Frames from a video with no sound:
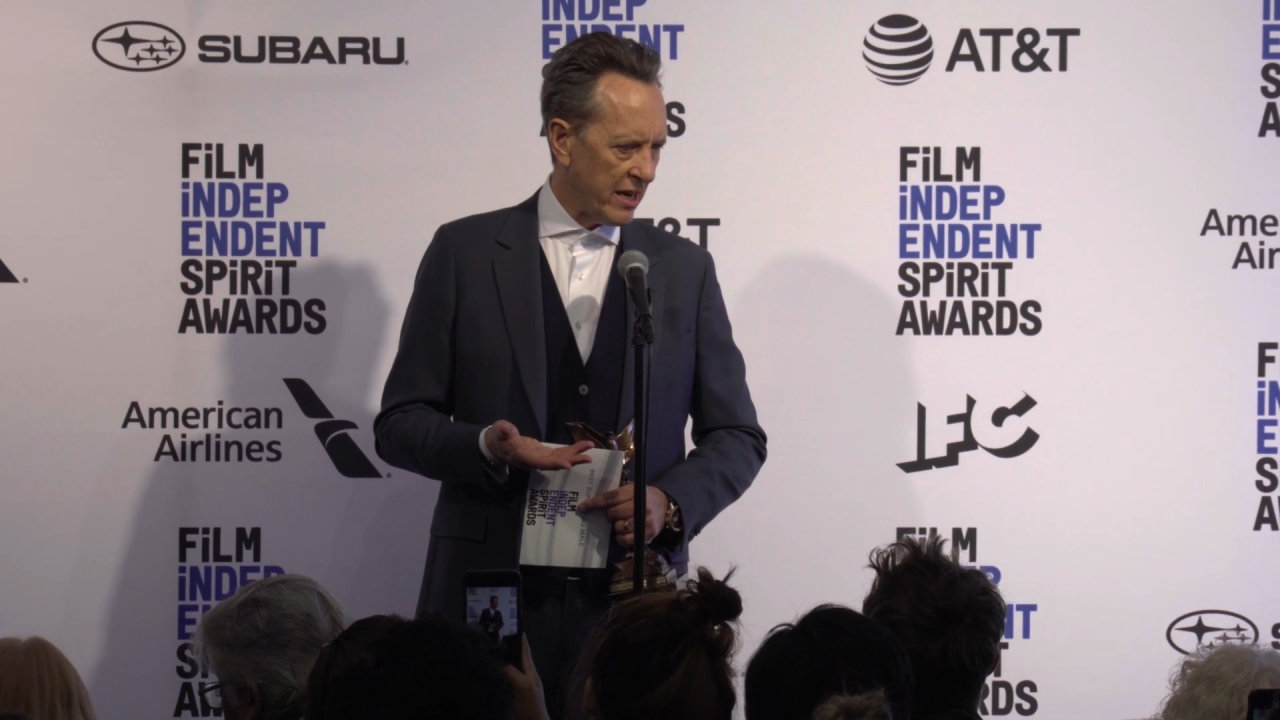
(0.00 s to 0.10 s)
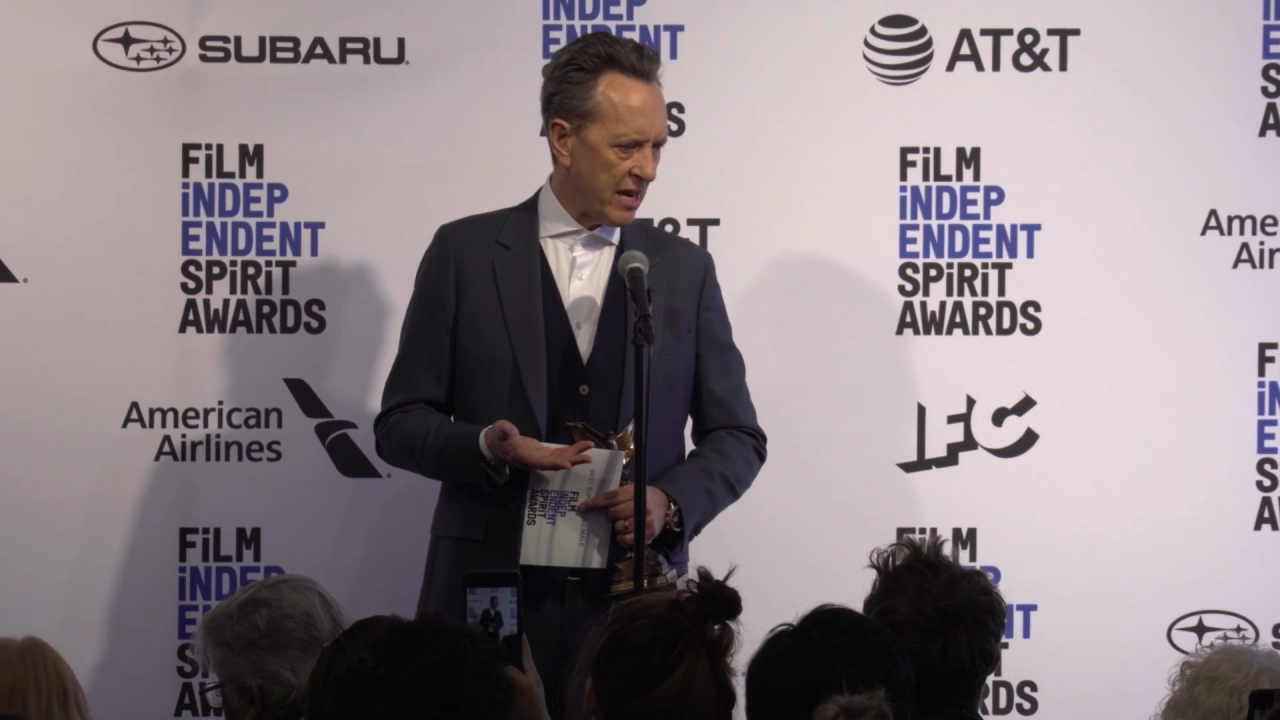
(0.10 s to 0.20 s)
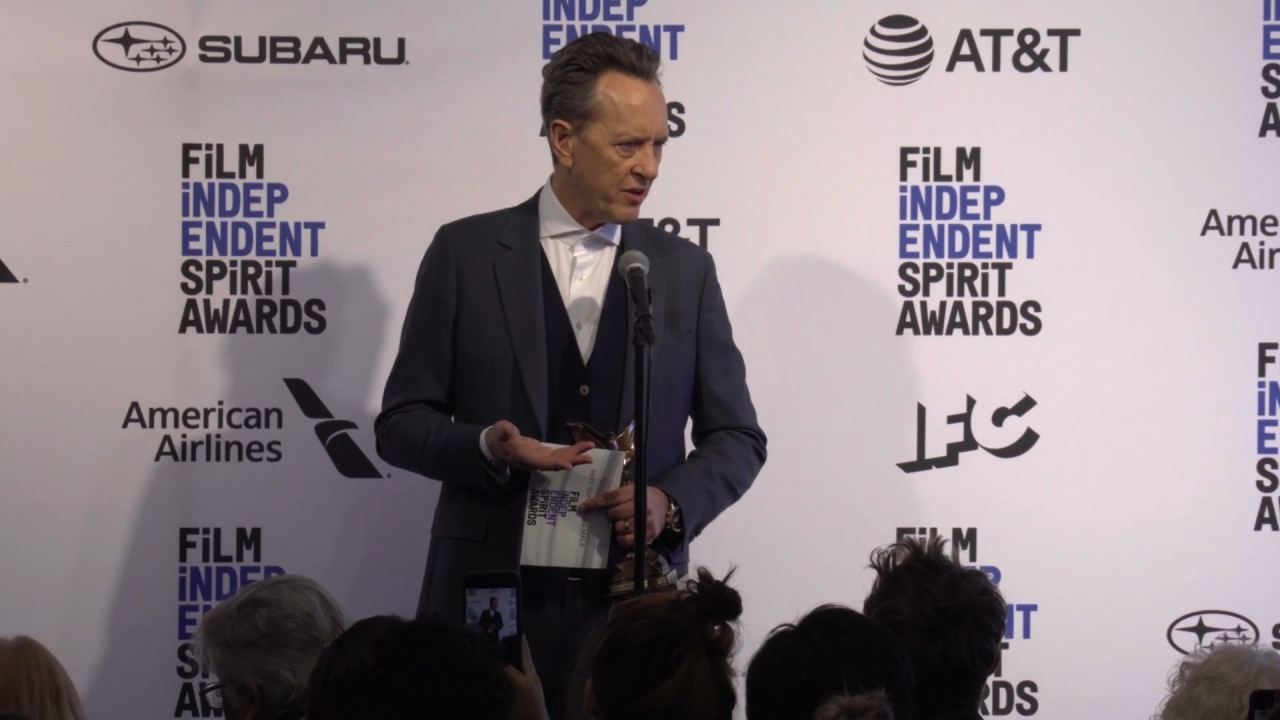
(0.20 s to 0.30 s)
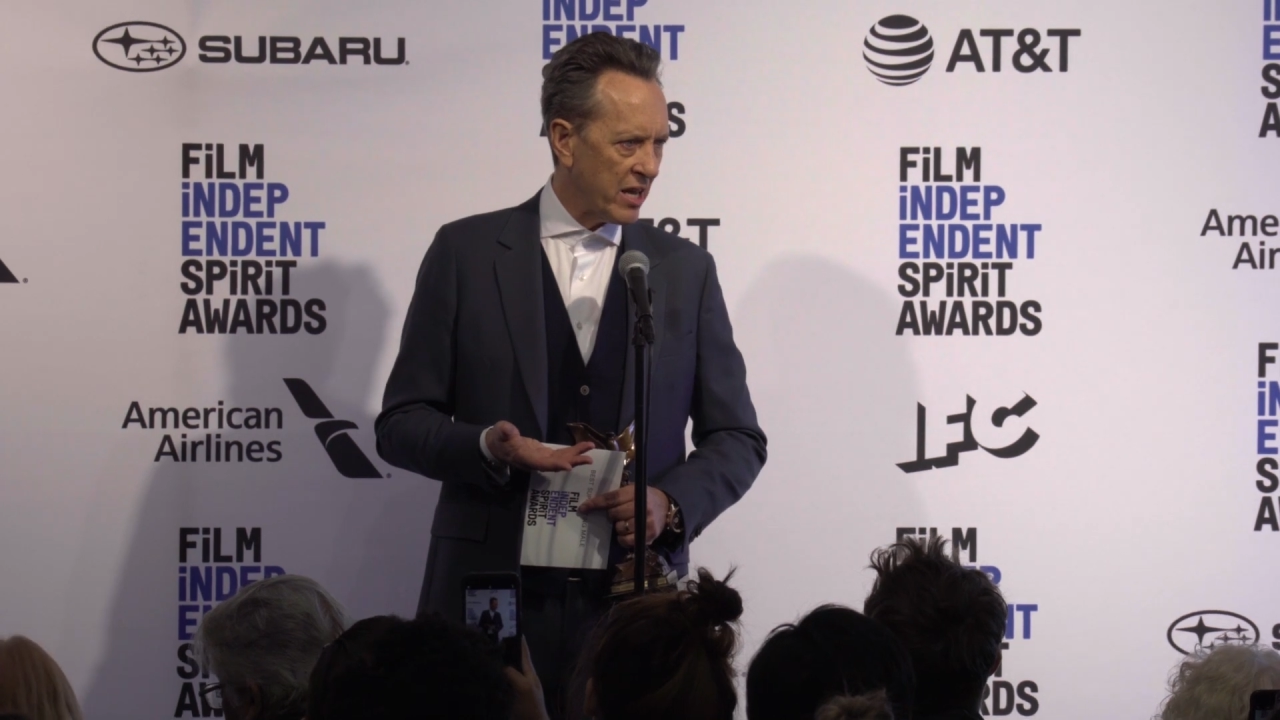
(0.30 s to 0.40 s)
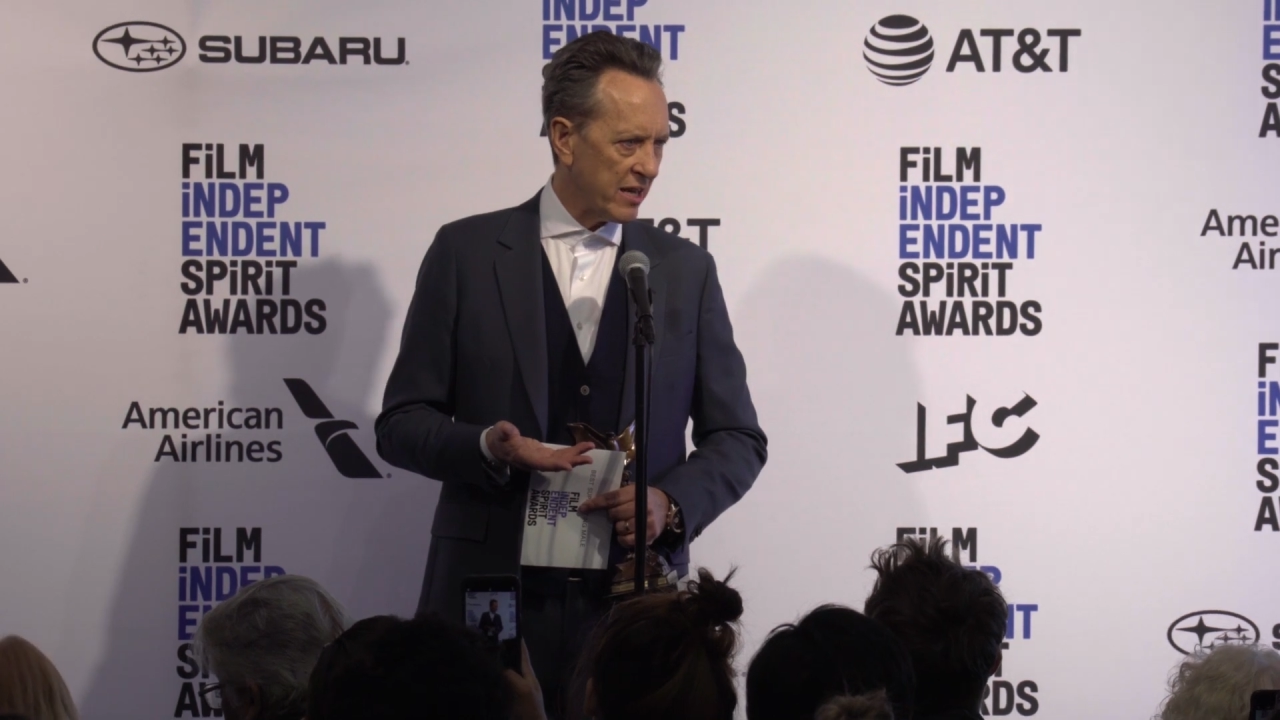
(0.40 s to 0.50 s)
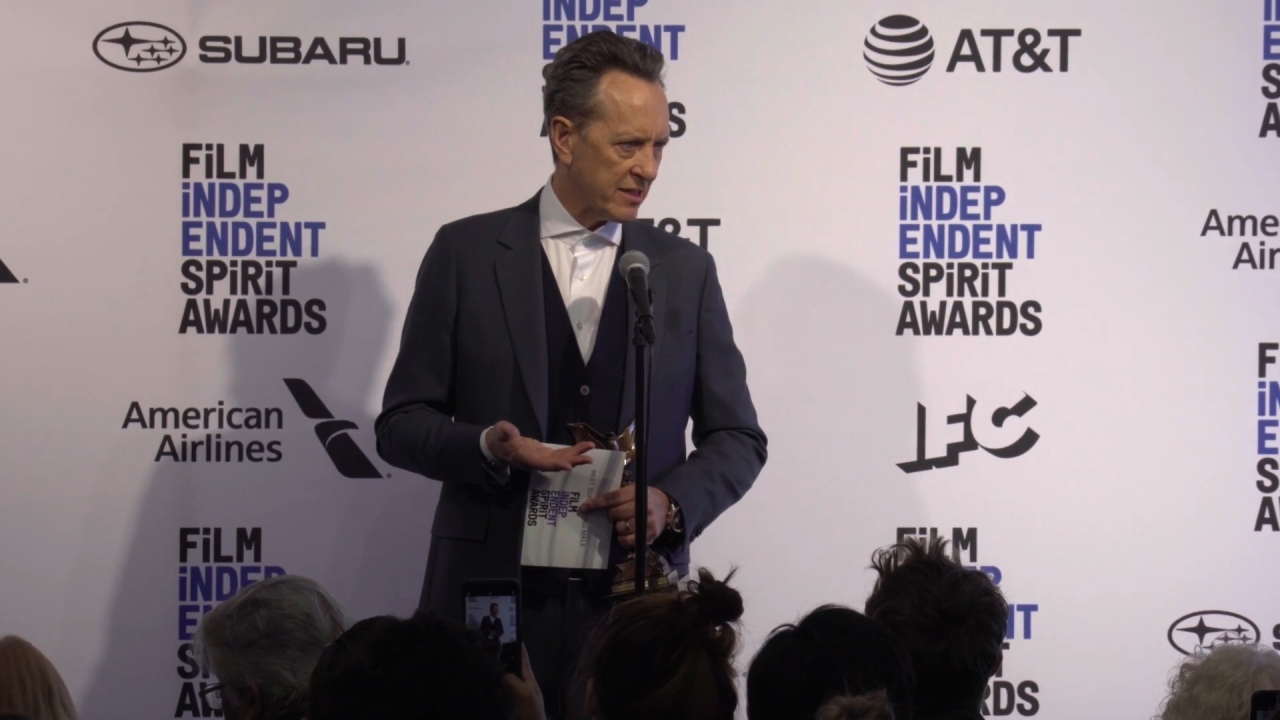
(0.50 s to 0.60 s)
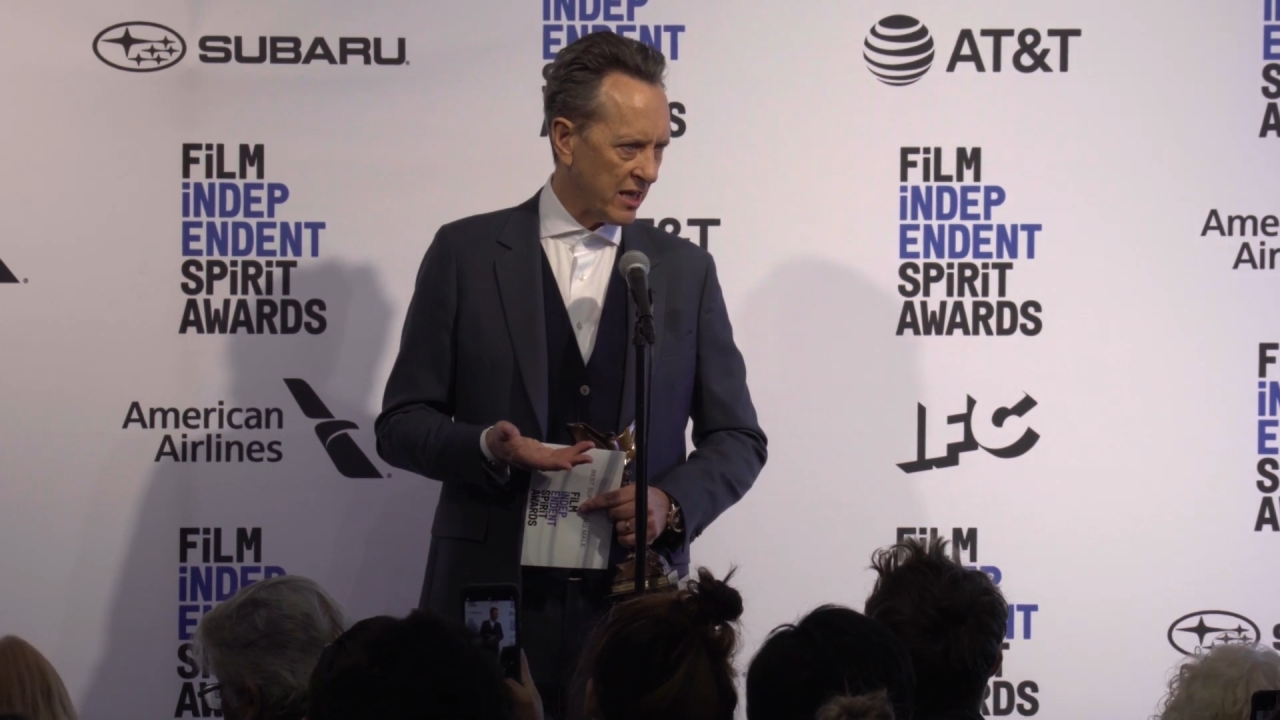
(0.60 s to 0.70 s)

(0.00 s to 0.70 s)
11 years